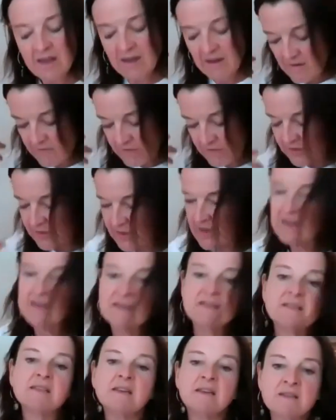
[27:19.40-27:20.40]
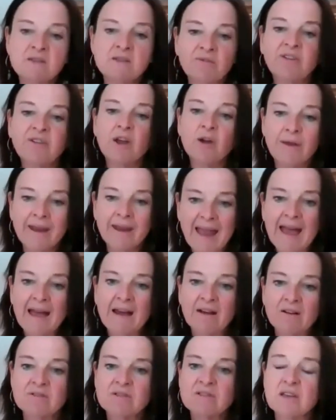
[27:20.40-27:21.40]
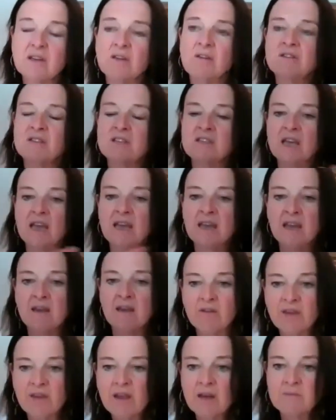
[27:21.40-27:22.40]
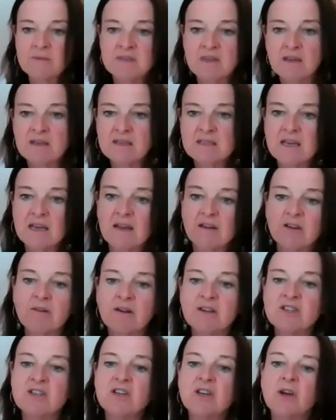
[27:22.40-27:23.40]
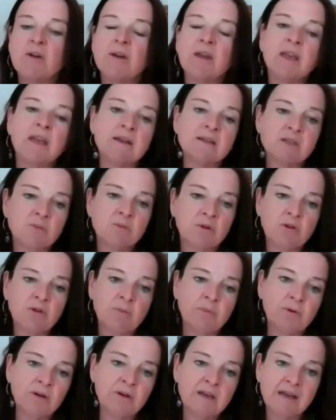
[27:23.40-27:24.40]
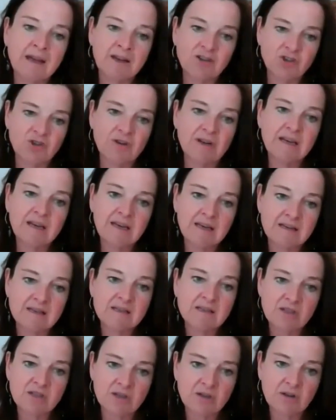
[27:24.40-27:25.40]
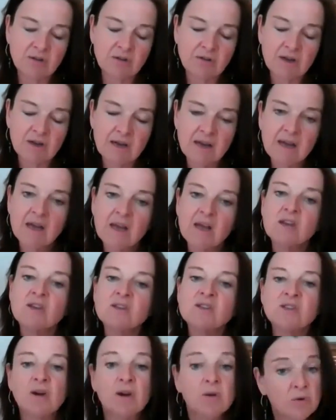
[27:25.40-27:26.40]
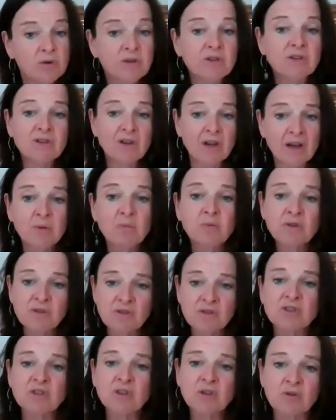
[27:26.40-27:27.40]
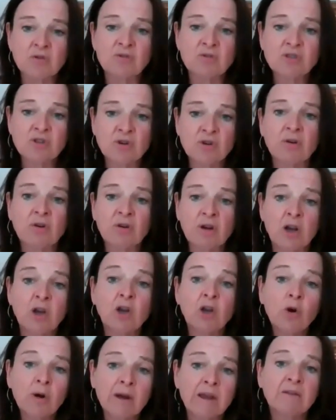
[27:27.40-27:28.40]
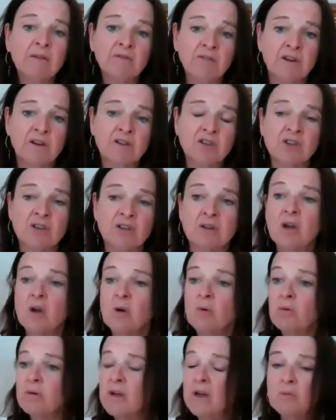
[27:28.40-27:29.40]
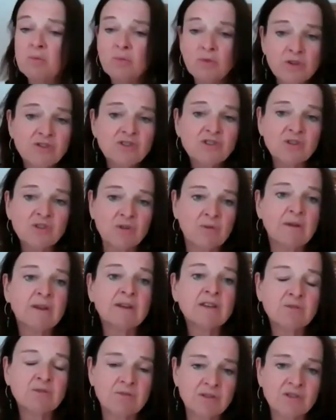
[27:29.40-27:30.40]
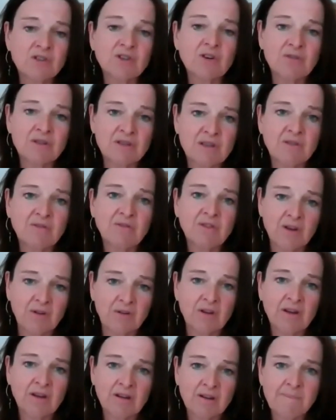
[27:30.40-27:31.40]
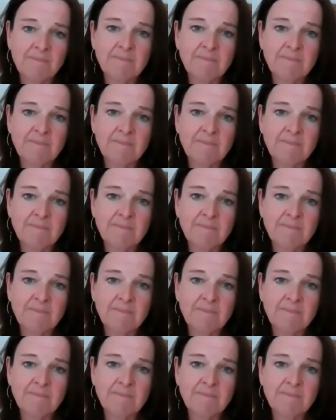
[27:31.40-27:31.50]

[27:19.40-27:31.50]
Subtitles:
everything is flowing out. So to take everything upside down, you're actually going against what your body naturally needs to do. So I wouldn't do a long inversion. What I would do is restorative yoga